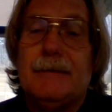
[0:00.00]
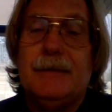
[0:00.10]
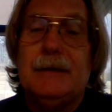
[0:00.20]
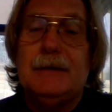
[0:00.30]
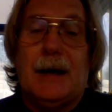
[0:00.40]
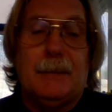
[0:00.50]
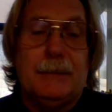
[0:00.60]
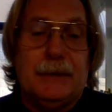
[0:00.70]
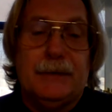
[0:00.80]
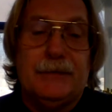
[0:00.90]

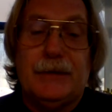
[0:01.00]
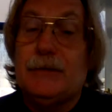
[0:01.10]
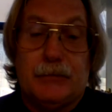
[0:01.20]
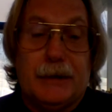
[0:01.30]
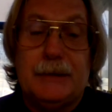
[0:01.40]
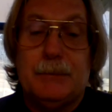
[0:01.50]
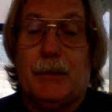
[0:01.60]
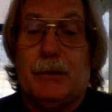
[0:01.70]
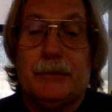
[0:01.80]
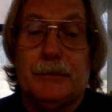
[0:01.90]
Vietnam is a trading
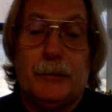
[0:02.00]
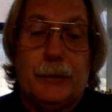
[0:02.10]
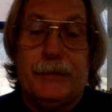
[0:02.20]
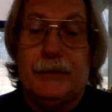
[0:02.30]
partner with